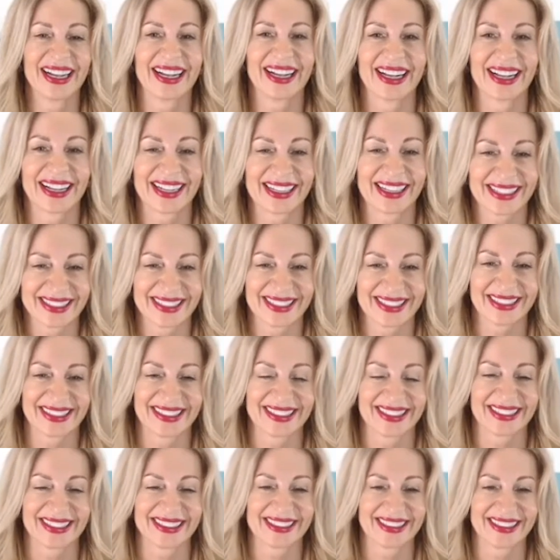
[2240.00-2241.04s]

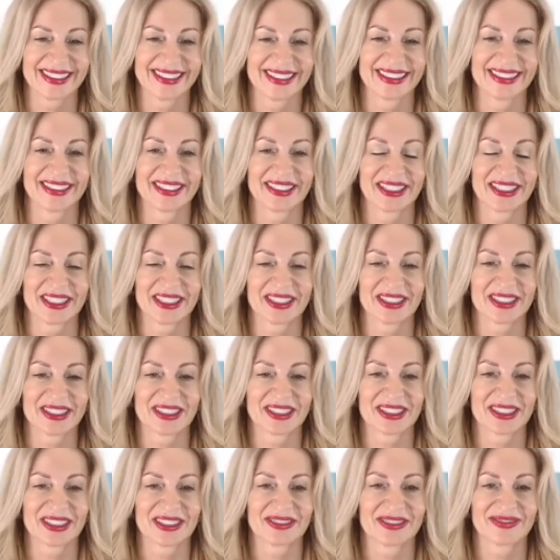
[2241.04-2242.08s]

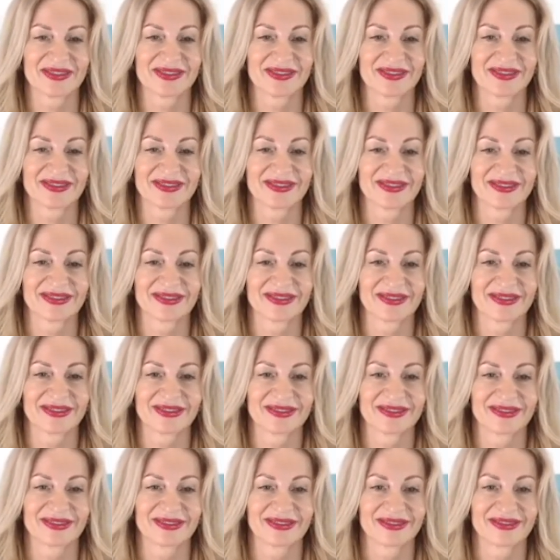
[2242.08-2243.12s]

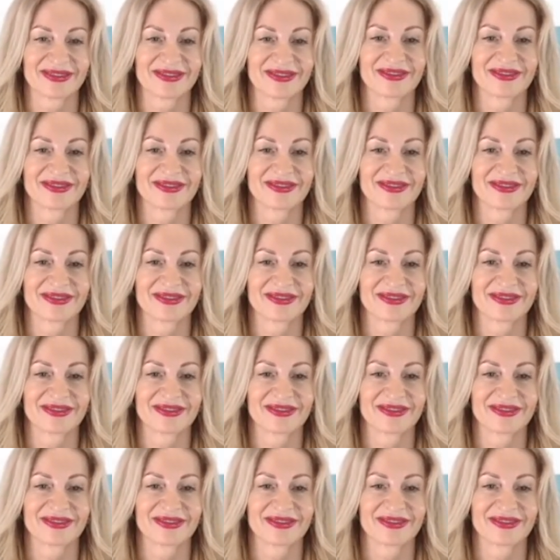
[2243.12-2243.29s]
This person isn't speaking.